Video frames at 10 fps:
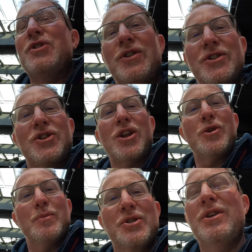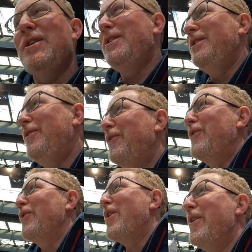to the slopes
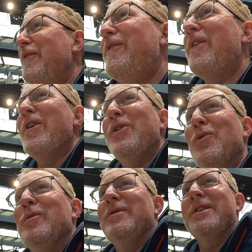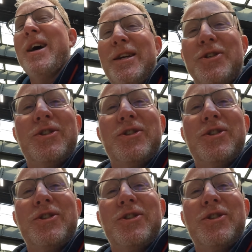for our final day of